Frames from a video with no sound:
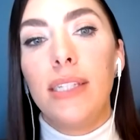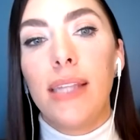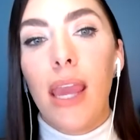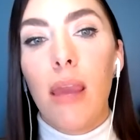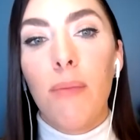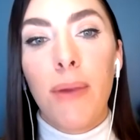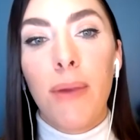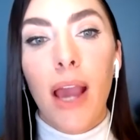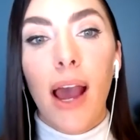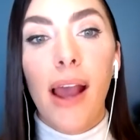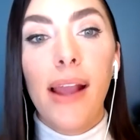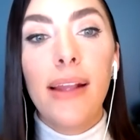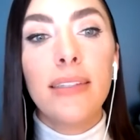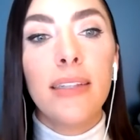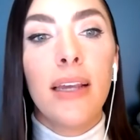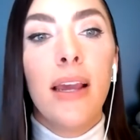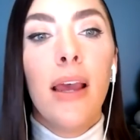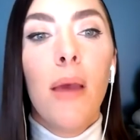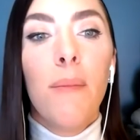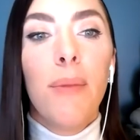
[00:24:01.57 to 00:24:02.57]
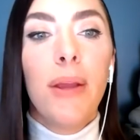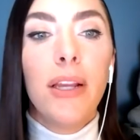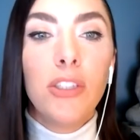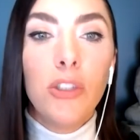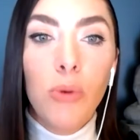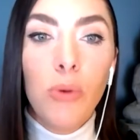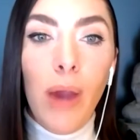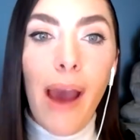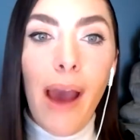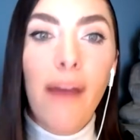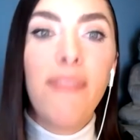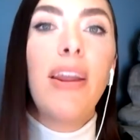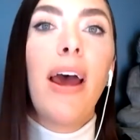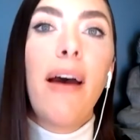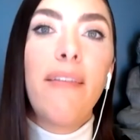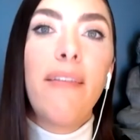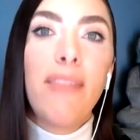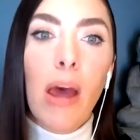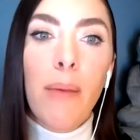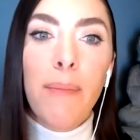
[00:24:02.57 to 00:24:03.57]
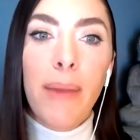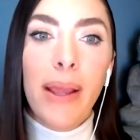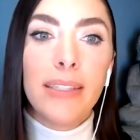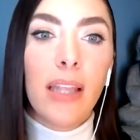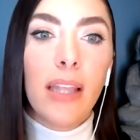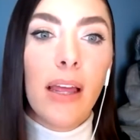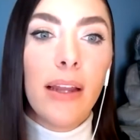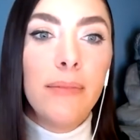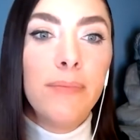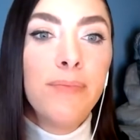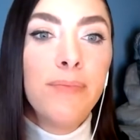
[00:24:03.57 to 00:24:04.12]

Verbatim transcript: K P Is, because you have to have that baseline.